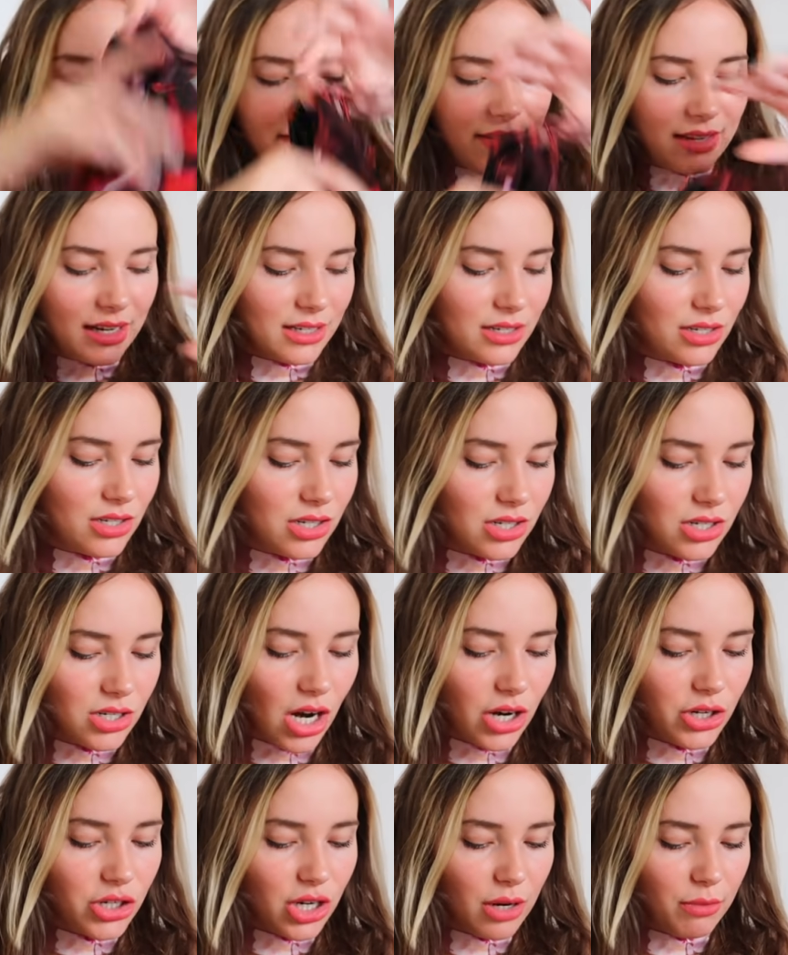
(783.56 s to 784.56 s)
I think is
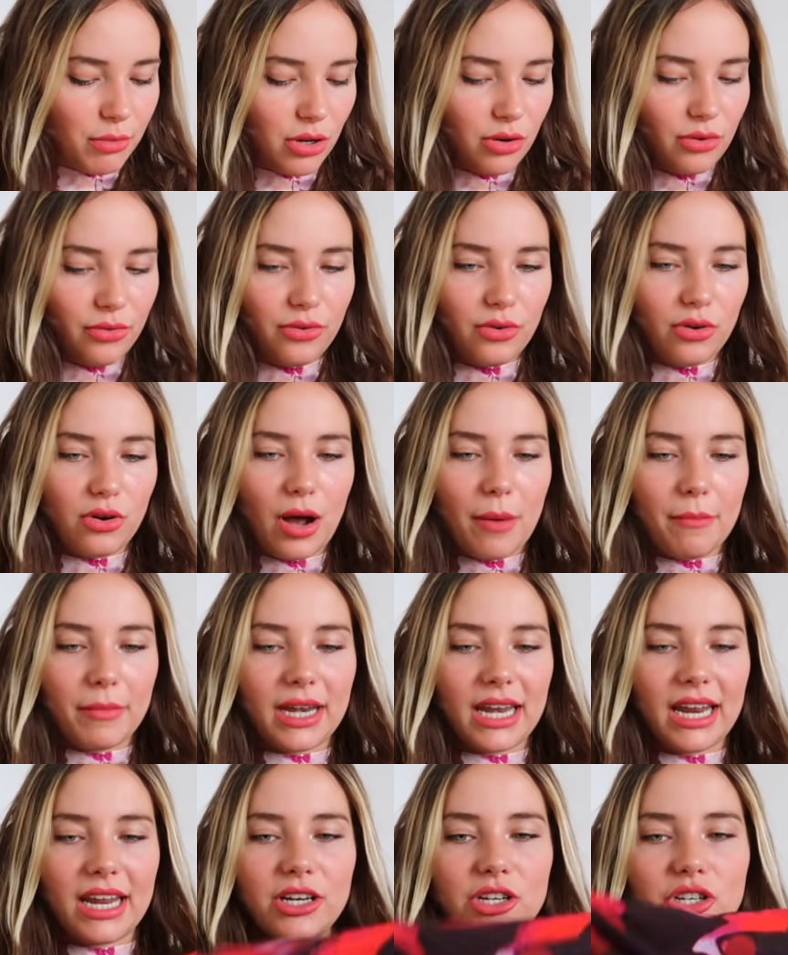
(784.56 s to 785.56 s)
such a beautiful
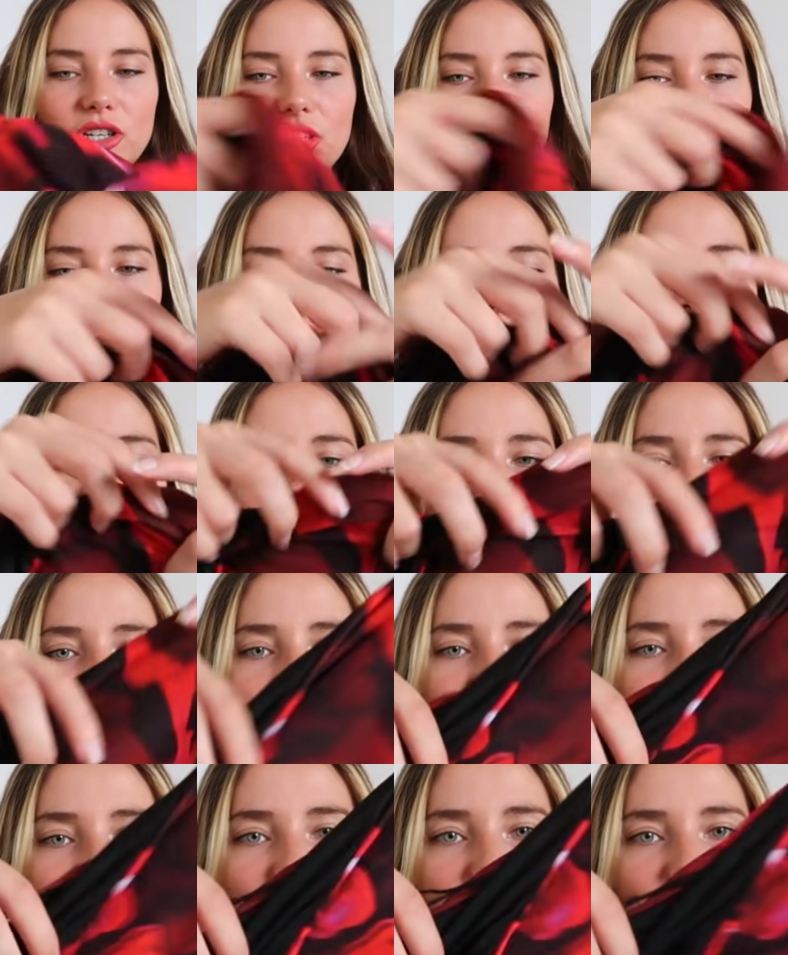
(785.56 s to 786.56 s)
combination.
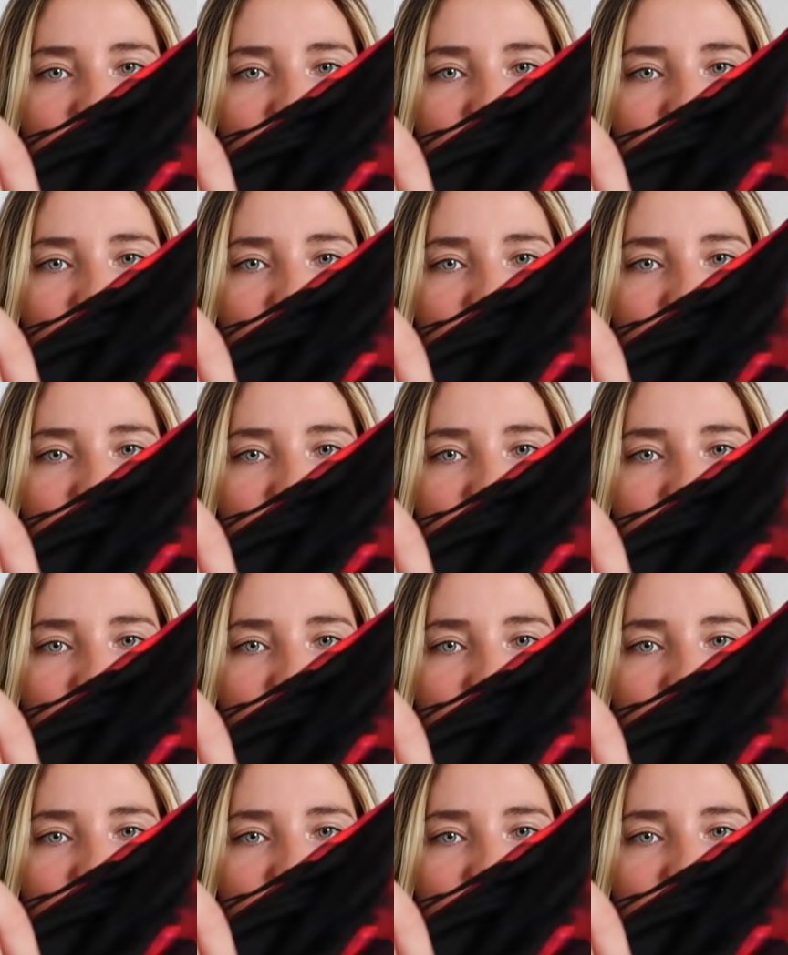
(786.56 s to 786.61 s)
We